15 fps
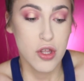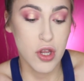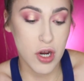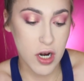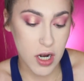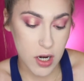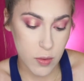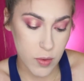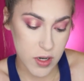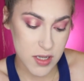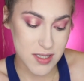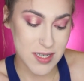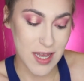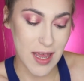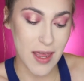You're gonna
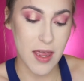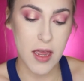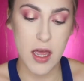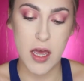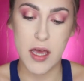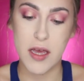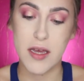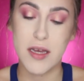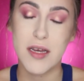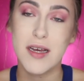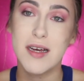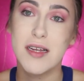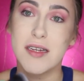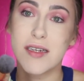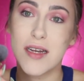want to take
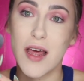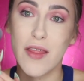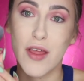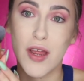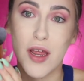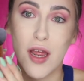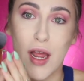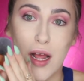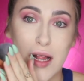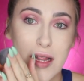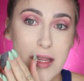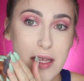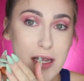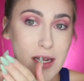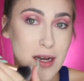another
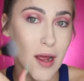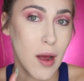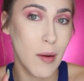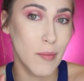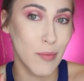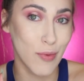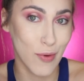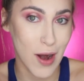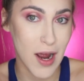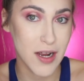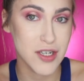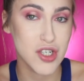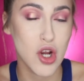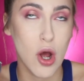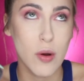clean
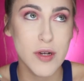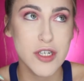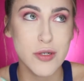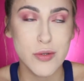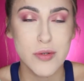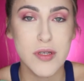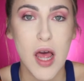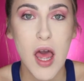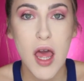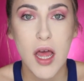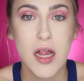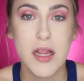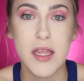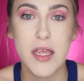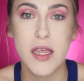brush. Always use
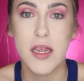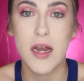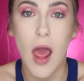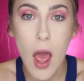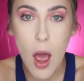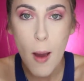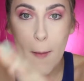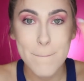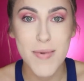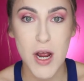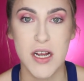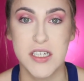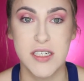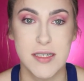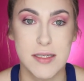clean
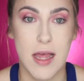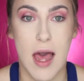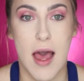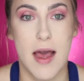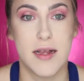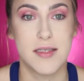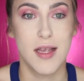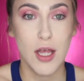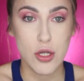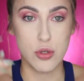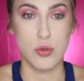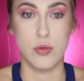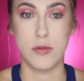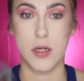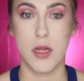brushes, guys.
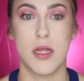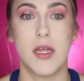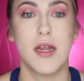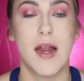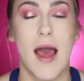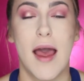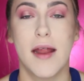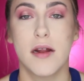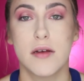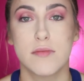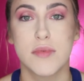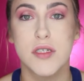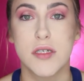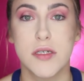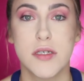Use clean
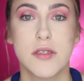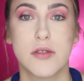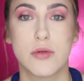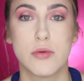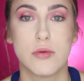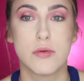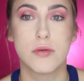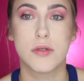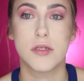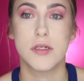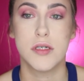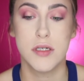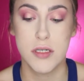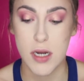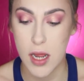items, clean tools,
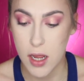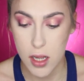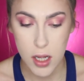clean